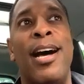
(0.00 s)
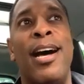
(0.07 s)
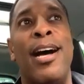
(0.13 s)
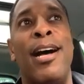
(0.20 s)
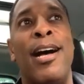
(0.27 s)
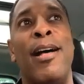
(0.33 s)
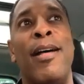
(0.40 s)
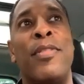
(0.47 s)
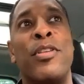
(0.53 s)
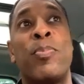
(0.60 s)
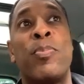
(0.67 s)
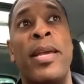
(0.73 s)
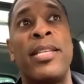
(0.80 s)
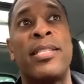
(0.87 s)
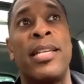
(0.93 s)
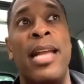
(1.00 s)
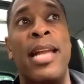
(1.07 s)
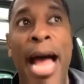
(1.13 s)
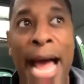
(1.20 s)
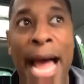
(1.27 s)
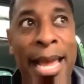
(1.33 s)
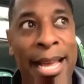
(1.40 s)
The space that
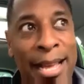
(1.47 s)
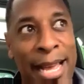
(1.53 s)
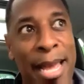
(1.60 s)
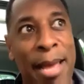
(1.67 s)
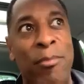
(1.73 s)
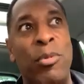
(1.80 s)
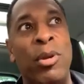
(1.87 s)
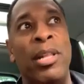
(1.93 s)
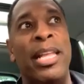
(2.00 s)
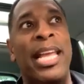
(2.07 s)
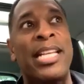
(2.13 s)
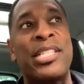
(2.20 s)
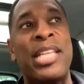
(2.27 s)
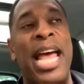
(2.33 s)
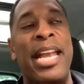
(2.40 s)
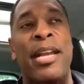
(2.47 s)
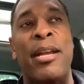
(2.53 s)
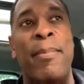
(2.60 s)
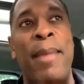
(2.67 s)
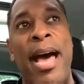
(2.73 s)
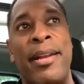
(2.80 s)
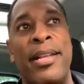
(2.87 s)
I am really
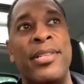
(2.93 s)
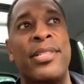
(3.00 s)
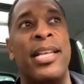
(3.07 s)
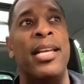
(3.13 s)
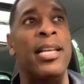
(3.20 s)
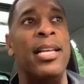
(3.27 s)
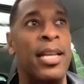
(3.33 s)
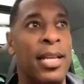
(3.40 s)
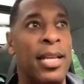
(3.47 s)
excited about is that